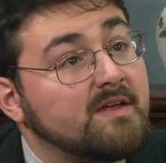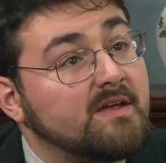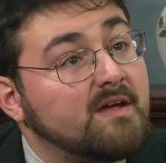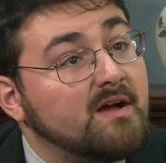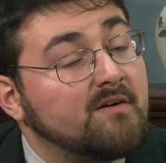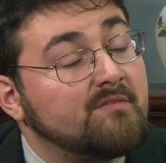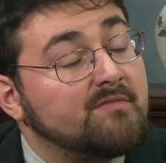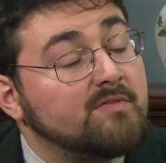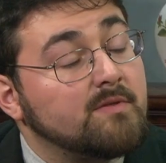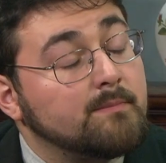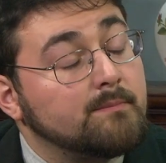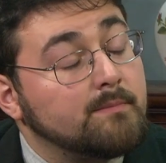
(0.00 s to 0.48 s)

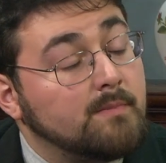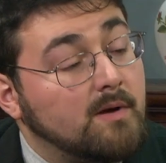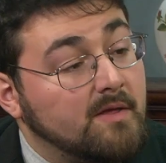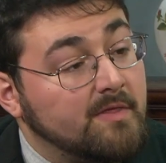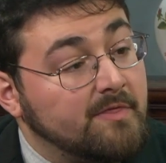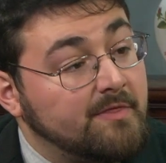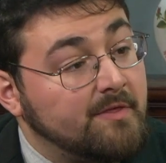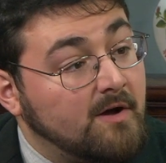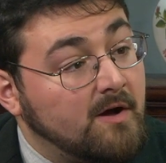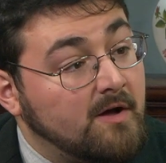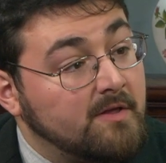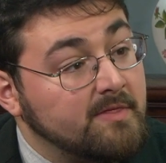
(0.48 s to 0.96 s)
of the
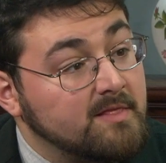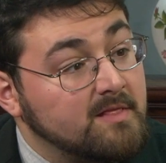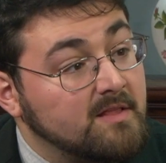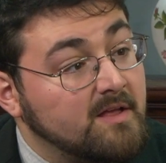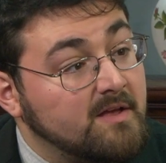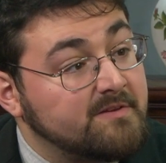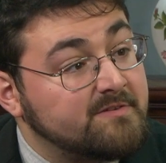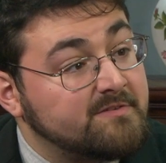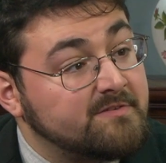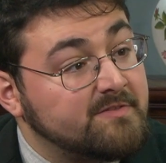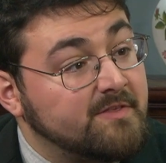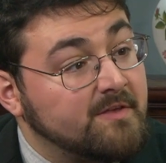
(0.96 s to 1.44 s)
month,
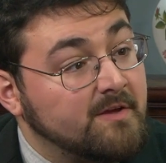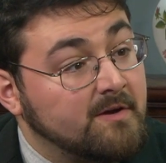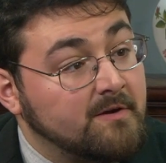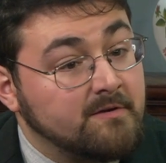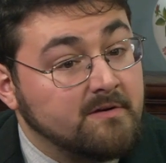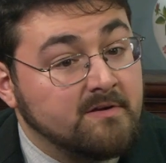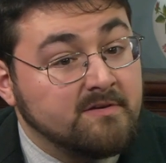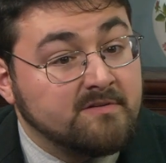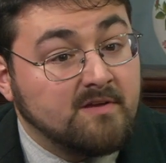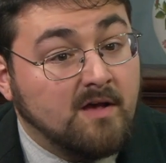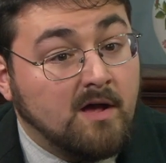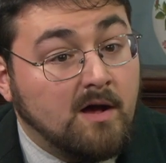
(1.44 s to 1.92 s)
unless there
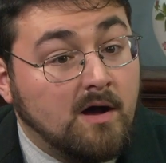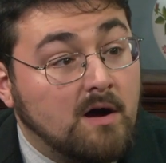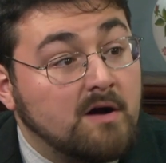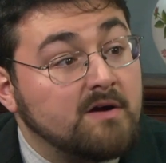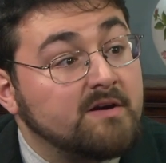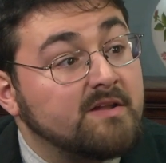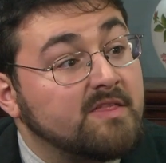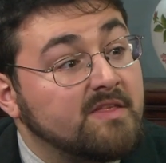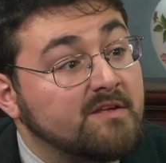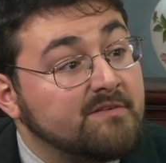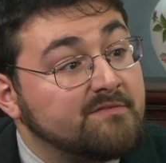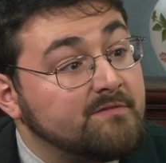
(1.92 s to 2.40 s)
is a
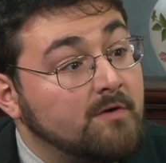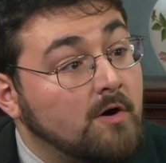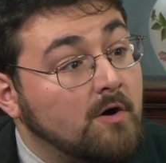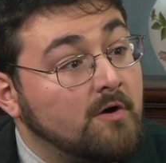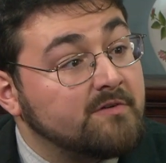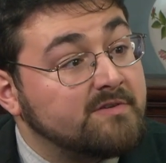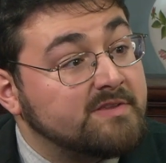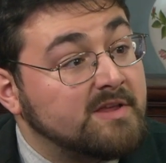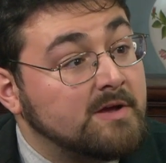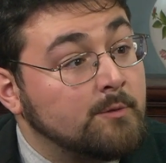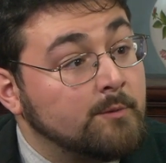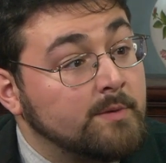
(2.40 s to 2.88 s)
holiday that
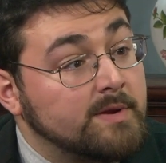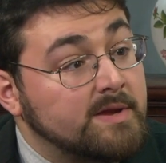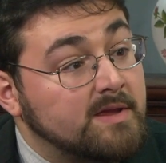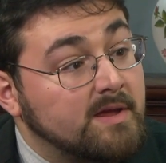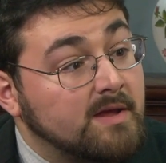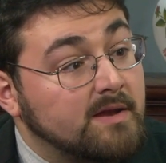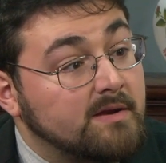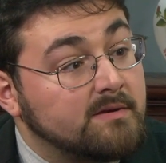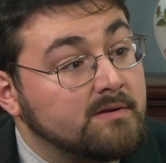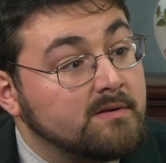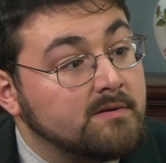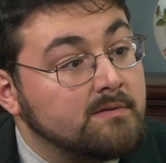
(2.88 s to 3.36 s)
falls that weekend.